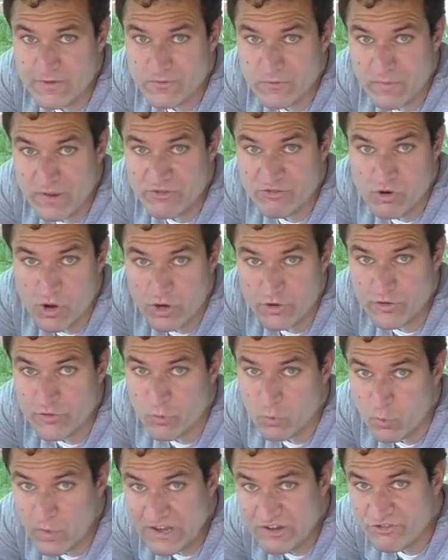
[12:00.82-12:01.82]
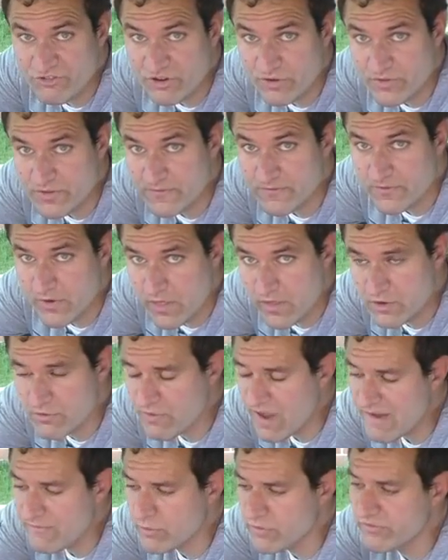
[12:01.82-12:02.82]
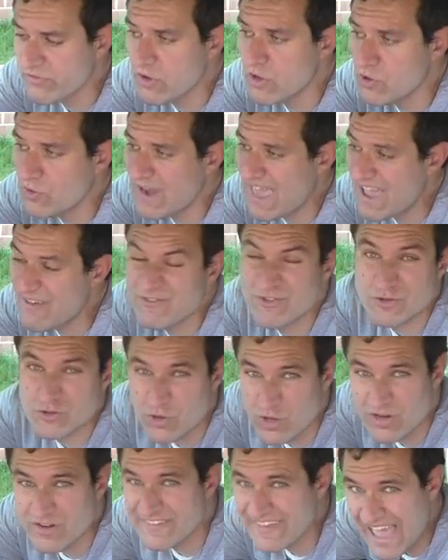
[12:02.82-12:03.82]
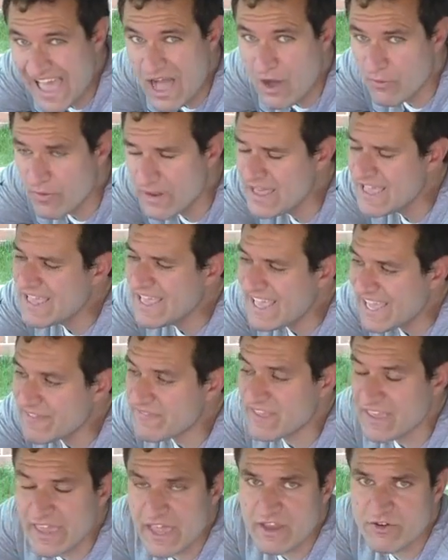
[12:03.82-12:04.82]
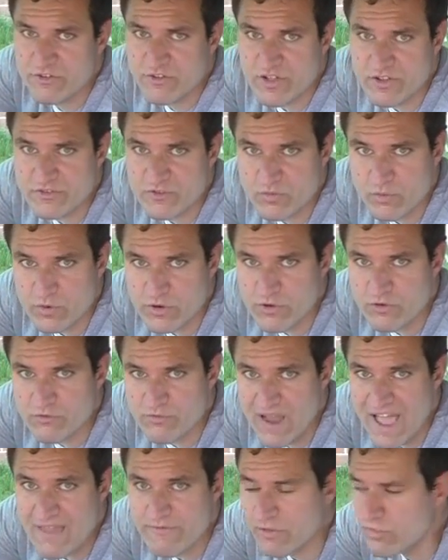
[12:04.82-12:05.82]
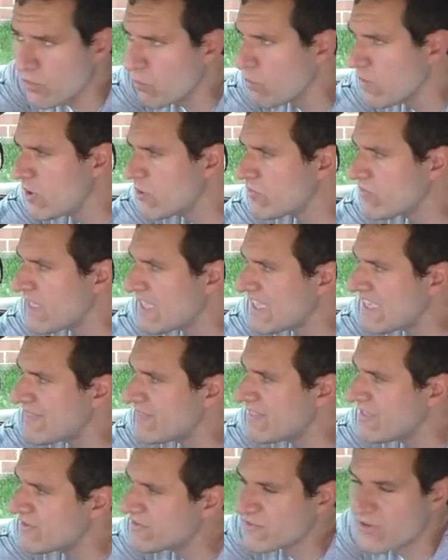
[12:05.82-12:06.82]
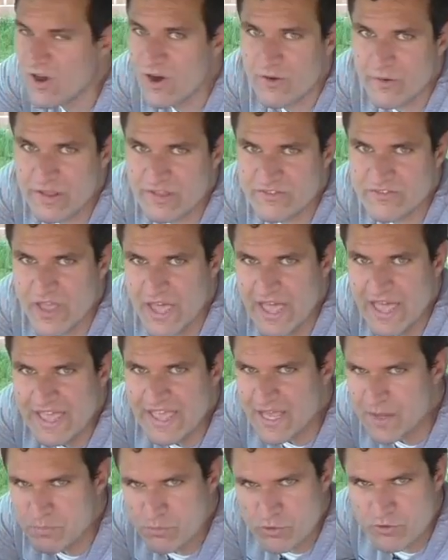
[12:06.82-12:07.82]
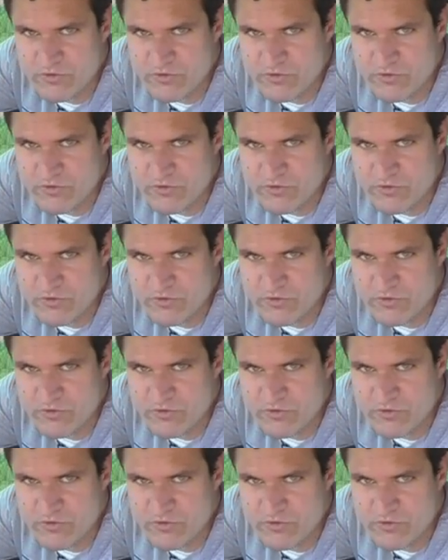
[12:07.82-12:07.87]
information onto the windshield in front of the driver, so you don't have to look down at the gauge cluster when you're driving. The weird thing in this car is it